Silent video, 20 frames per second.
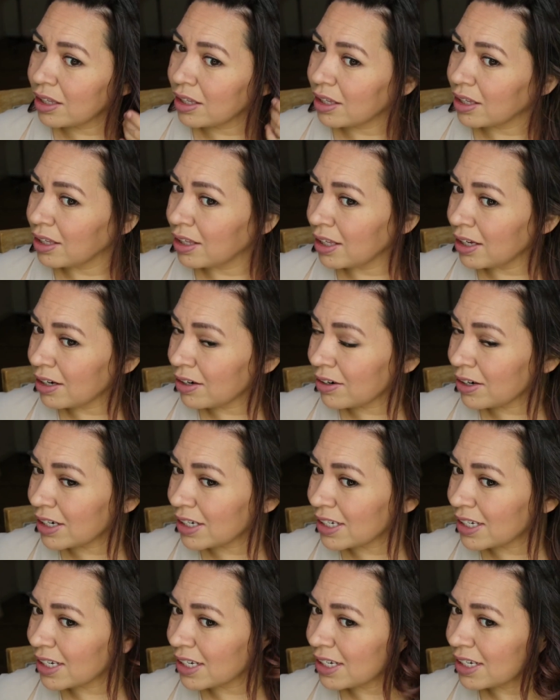Isn't that
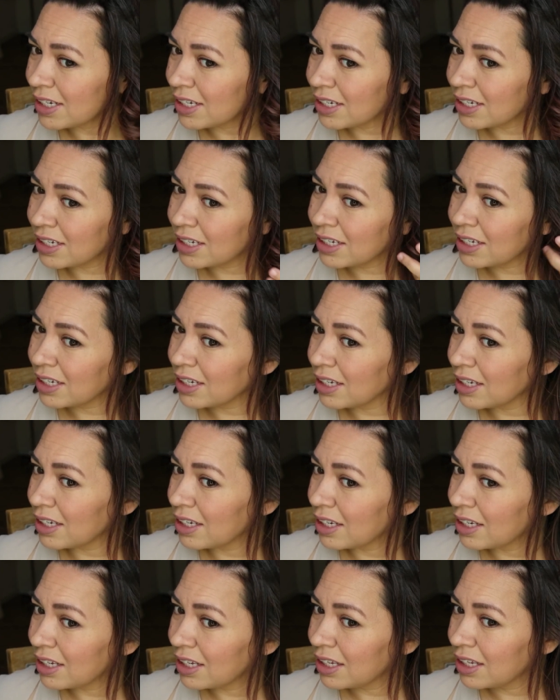crazy?
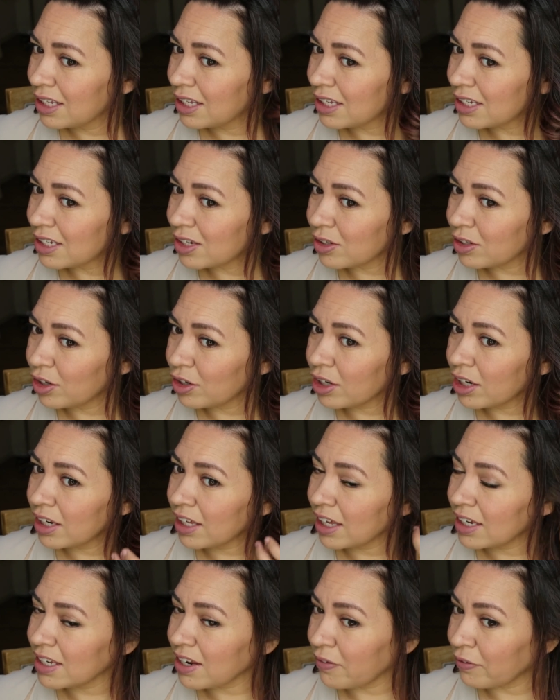So you're gonna
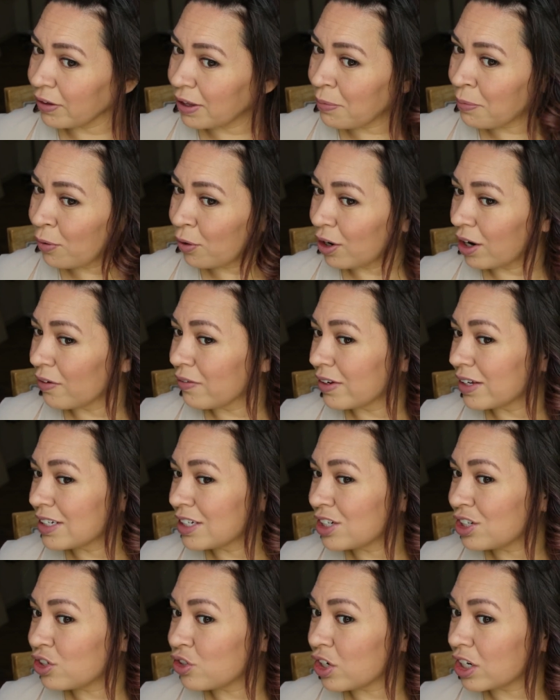get definitely more of a
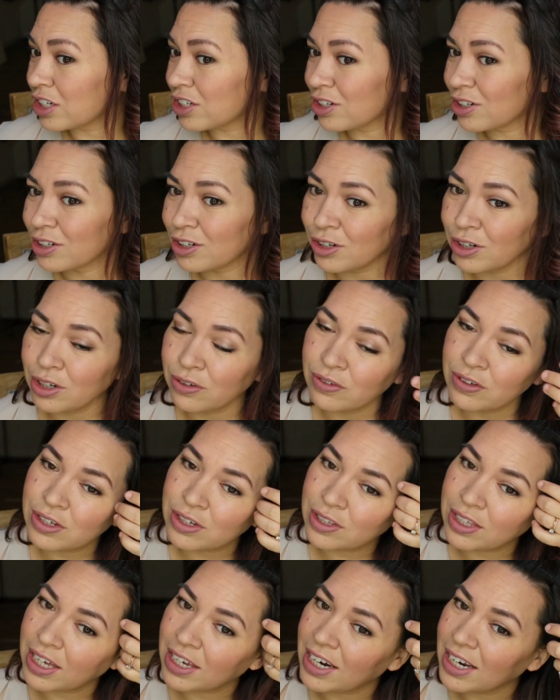structured curl if you do
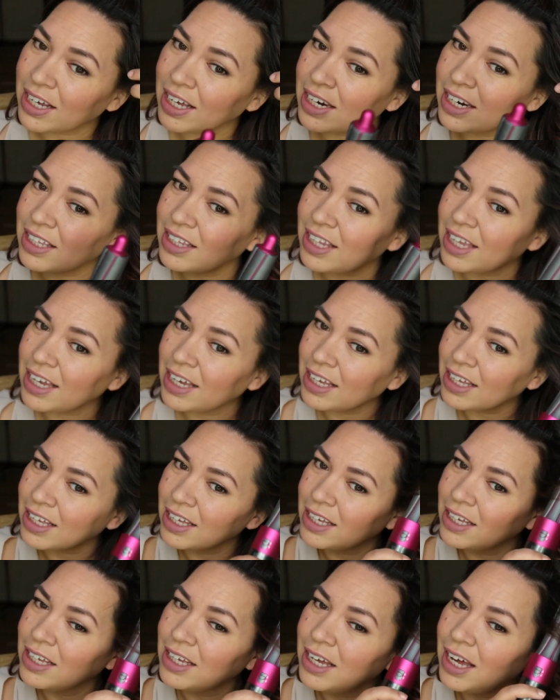that. I kind of like
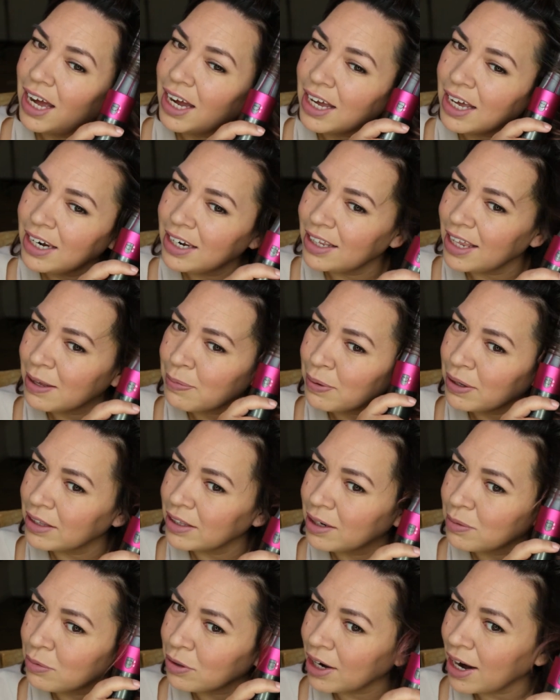being a
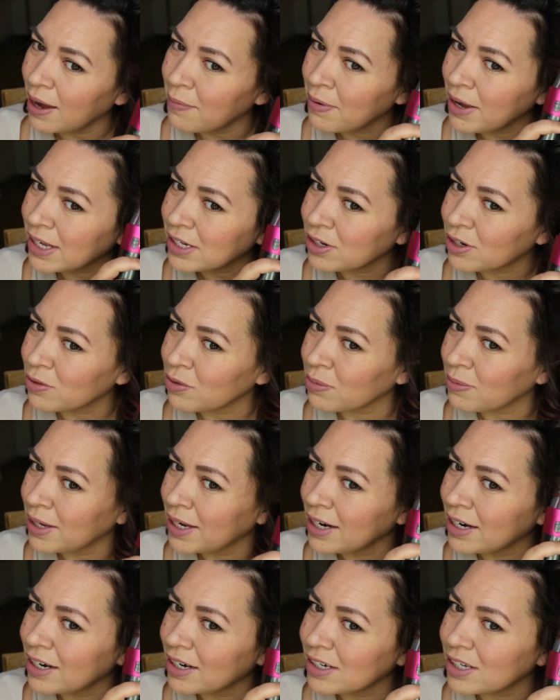little more haphazard with my
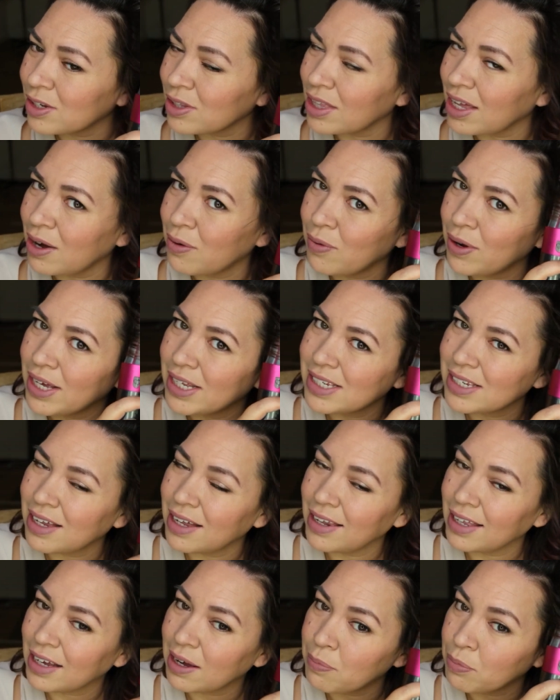hair, so that way it's
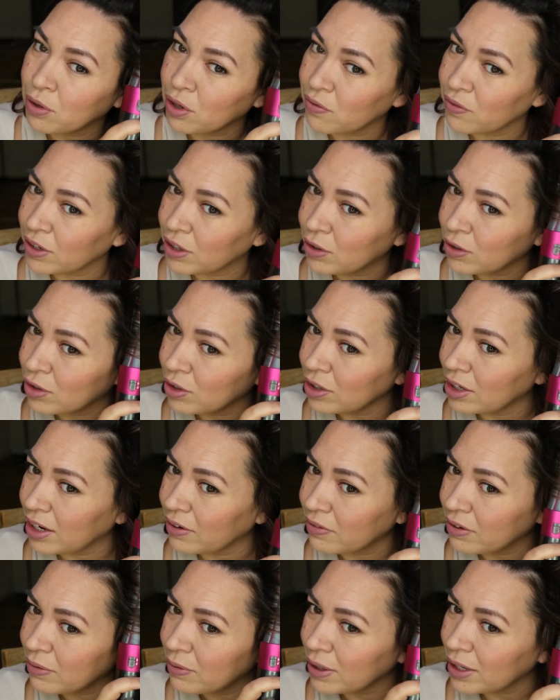not like a perfect curl
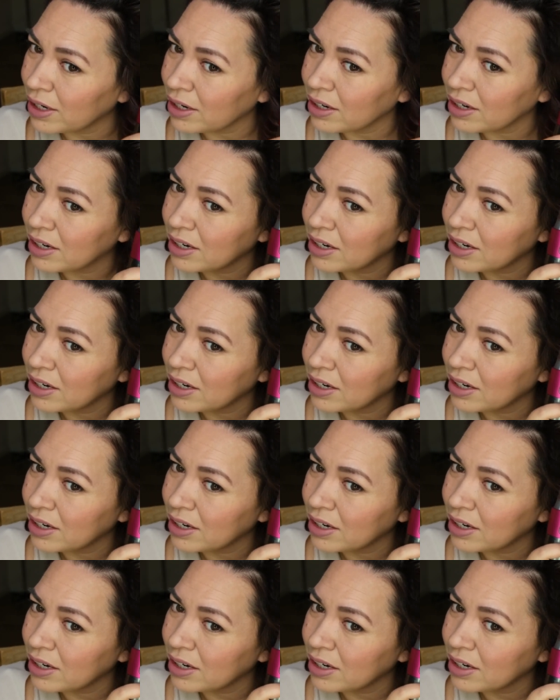everywhere,